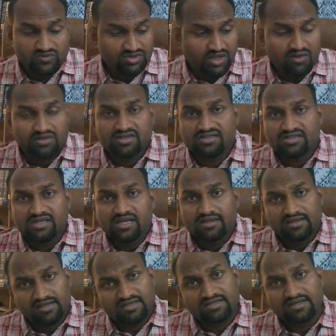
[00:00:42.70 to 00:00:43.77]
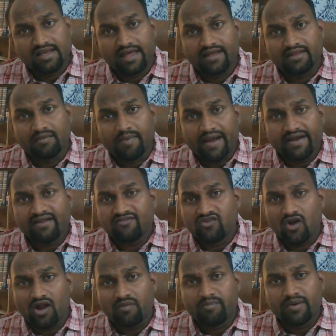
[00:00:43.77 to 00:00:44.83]
Now, this is like the mind of
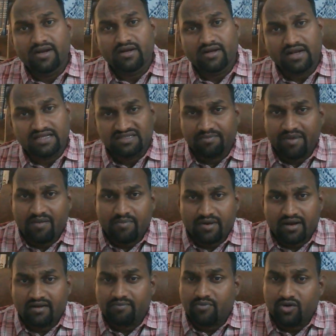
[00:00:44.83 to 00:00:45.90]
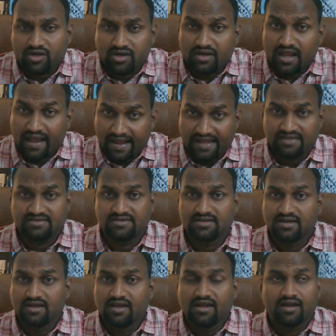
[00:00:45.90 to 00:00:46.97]
God printed as a paper and put it in our hands.
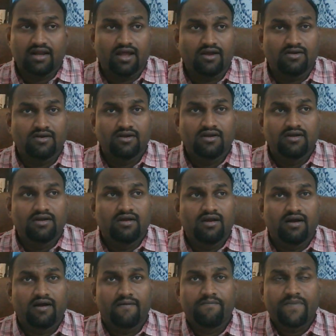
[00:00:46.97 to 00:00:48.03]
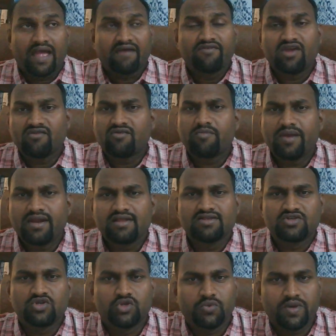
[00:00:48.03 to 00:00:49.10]
Now, have you ever been in
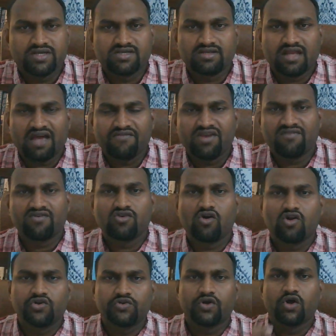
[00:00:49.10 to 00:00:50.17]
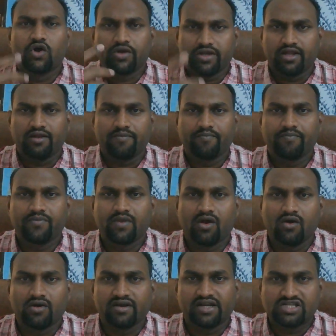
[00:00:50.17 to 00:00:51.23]
the situation? Have you ever gone to a hotel
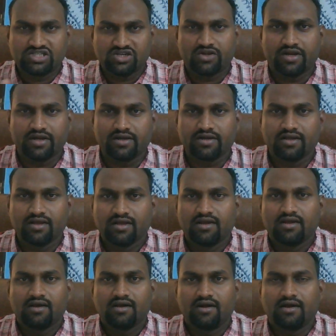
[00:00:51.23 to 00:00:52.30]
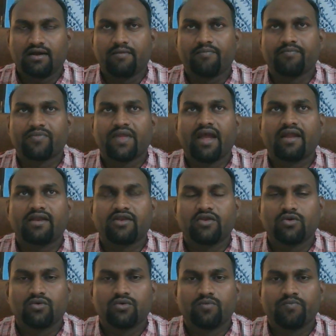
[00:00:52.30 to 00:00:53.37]
or a restaurant and
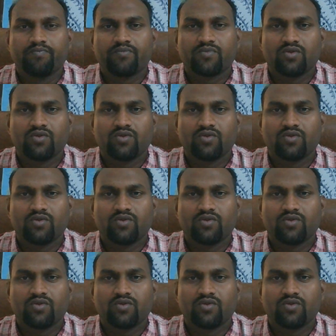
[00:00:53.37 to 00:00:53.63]
you